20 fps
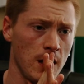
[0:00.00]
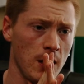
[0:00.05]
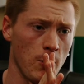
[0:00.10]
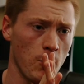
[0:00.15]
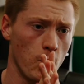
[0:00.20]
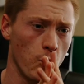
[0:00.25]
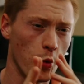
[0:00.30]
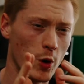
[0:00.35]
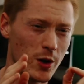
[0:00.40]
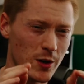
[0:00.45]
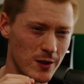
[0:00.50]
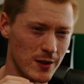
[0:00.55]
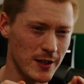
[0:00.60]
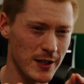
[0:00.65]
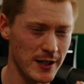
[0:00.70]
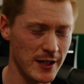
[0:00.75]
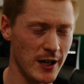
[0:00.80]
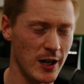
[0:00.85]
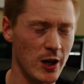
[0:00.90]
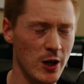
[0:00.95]
will
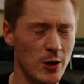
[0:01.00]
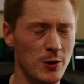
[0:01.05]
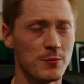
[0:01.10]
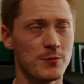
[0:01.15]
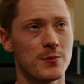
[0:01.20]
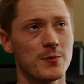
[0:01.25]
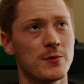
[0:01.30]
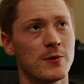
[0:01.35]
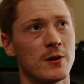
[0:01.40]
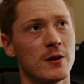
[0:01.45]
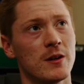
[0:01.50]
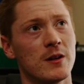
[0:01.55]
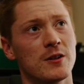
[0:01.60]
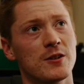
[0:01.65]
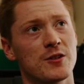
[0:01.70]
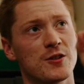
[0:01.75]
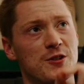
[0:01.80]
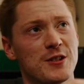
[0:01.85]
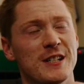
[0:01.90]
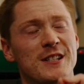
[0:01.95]
it help
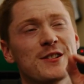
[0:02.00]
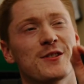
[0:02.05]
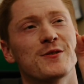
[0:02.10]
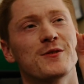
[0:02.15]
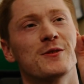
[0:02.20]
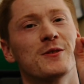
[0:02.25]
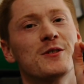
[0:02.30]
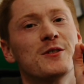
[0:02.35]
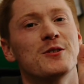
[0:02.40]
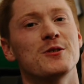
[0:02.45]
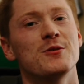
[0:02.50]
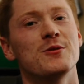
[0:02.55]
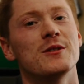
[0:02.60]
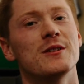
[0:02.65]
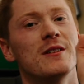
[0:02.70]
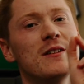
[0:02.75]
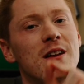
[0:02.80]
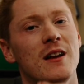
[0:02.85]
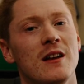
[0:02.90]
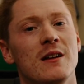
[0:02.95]
transfer to
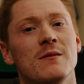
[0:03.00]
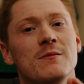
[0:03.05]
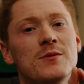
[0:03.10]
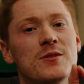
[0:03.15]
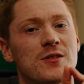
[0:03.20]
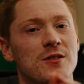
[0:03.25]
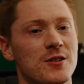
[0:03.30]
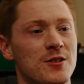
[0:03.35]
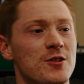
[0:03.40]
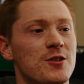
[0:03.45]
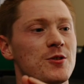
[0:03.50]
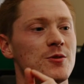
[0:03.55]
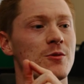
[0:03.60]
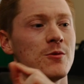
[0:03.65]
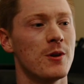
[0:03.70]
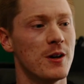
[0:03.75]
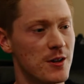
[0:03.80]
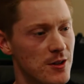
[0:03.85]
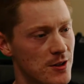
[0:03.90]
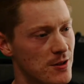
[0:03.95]
a game
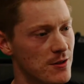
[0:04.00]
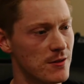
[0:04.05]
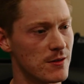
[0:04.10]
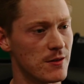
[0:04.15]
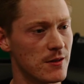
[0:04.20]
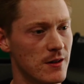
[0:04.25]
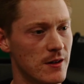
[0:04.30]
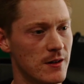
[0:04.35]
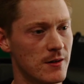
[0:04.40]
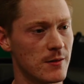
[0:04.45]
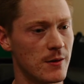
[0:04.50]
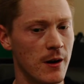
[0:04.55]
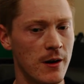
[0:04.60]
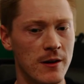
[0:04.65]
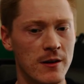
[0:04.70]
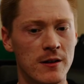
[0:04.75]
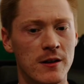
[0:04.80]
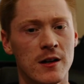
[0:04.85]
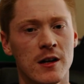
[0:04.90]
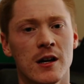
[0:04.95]
situation,
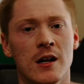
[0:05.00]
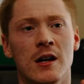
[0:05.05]
right?